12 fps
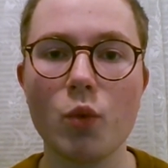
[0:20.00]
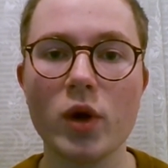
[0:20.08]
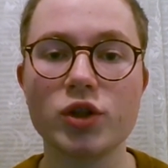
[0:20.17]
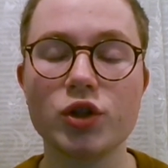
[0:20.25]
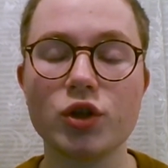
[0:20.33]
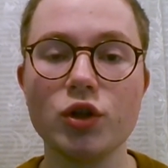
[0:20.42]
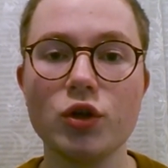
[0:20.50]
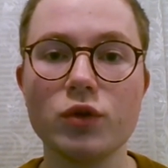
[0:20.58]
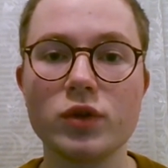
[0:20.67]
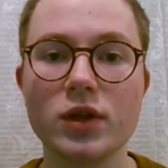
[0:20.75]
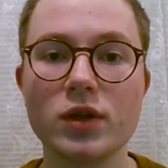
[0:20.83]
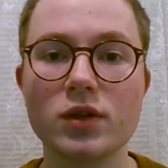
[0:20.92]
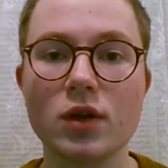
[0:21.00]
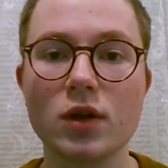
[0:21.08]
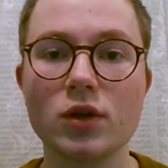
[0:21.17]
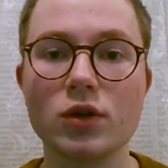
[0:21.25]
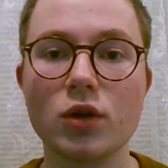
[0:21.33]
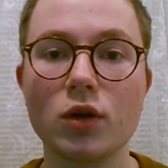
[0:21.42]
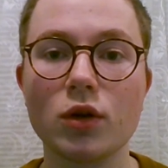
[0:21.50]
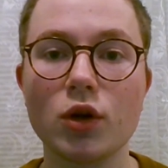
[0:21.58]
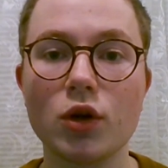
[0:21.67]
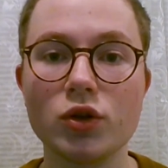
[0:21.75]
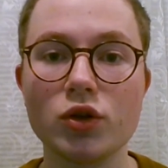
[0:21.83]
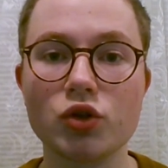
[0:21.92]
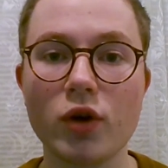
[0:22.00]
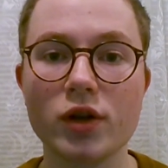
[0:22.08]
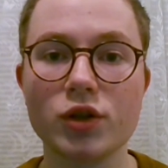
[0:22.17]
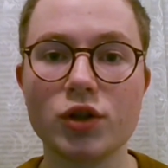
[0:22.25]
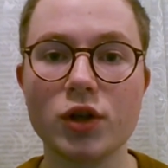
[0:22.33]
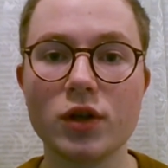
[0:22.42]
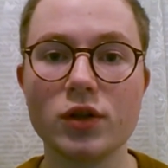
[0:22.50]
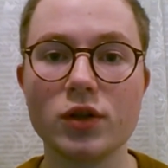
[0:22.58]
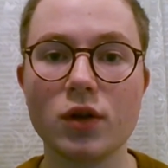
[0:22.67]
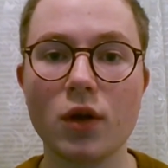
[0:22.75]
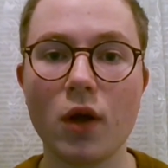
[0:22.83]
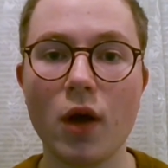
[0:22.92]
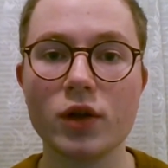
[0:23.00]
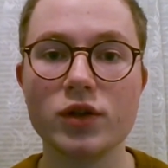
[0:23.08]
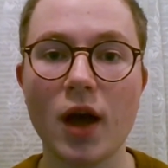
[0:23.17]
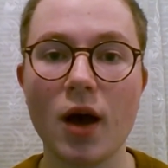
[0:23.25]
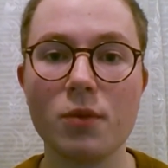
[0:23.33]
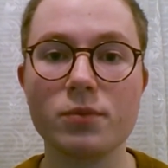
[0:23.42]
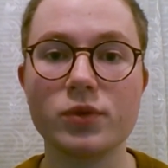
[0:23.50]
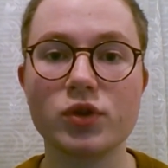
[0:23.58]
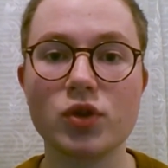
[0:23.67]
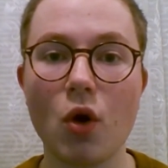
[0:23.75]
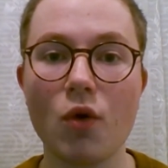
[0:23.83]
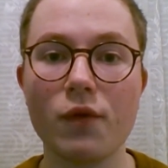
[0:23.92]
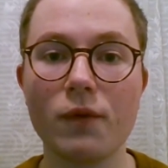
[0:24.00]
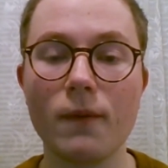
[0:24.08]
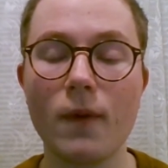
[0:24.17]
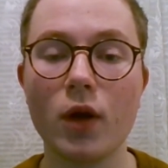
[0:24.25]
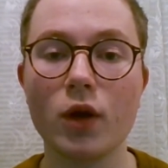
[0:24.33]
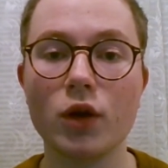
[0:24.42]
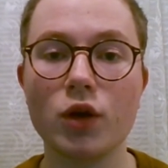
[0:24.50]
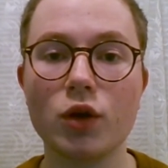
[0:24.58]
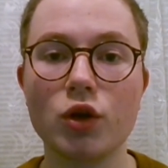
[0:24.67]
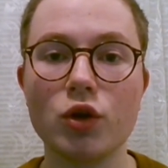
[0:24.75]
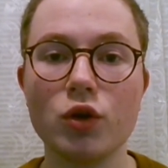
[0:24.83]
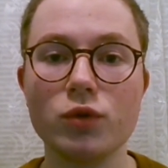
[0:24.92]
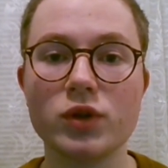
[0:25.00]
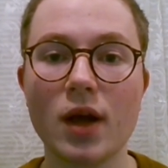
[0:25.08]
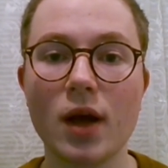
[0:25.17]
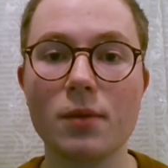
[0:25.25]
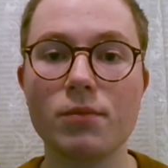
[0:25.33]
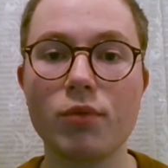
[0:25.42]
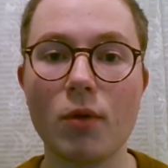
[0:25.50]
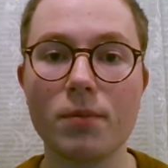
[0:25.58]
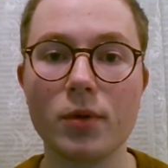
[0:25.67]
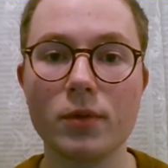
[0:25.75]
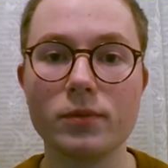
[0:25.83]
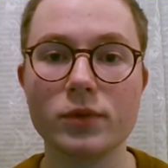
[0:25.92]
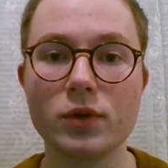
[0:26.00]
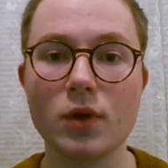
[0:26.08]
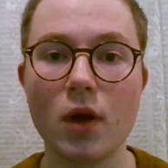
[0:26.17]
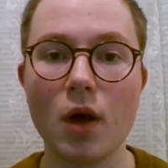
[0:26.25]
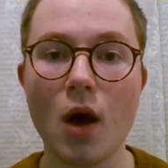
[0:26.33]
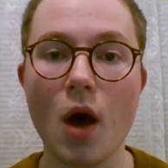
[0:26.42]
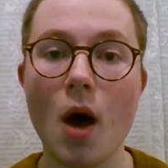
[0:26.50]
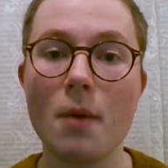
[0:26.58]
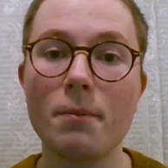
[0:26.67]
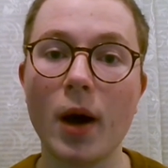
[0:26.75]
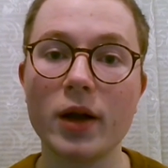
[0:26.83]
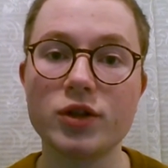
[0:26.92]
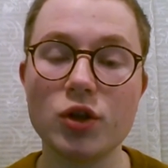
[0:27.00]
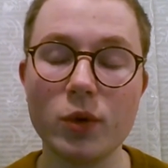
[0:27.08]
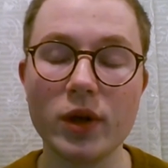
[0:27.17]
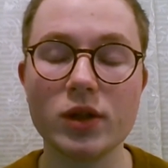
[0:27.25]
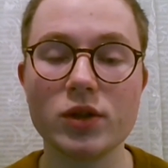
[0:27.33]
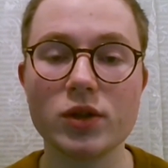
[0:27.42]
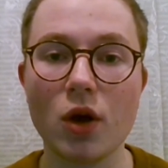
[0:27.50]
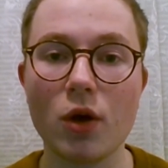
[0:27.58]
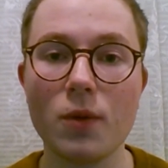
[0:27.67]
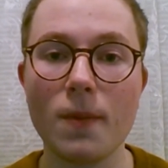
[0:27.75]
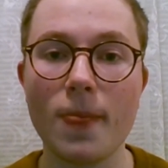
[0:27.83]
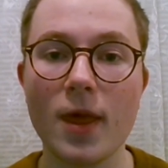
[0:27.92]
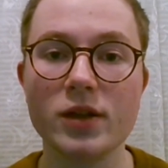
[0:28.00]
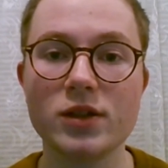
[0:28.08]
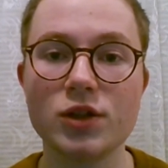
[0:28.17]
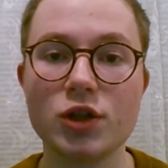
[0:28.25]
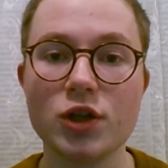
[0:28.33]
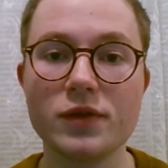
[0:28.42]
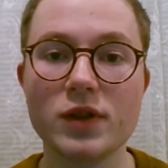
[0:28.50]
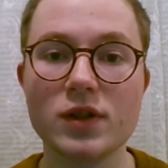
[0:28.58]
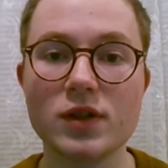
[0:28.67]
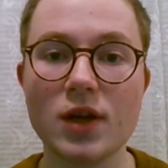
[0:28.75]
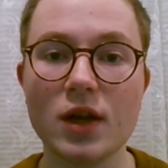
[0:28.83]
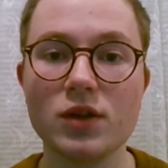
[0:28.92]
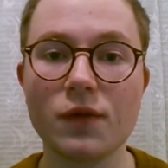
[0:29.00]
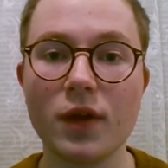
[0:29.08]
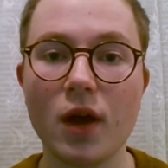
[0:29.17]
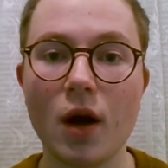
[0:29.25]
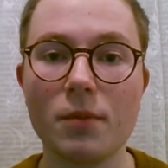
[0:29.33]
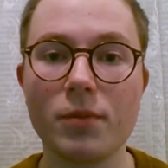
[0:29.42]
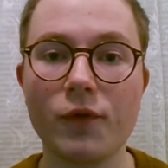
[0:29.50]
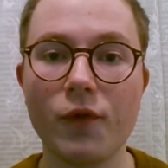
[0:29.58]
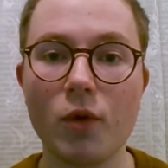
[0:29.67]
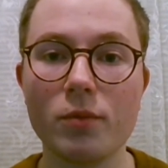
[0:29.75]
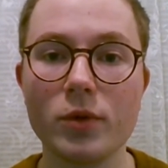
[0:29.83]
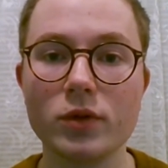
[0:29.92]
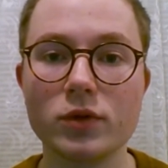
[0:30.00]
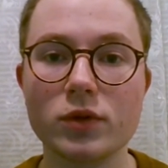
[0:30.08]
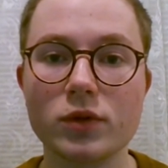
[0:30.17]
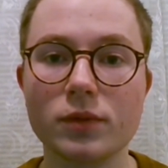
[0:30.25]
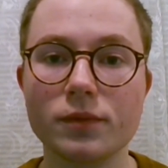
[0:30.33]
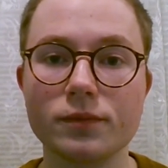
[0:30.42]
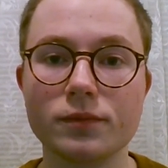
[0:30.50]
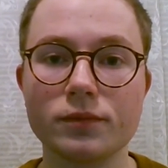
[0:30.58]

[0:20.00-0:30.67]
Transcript: which uses good strategies to help solve Qsat problems. By doing so, it achieves state-of-the-art performance.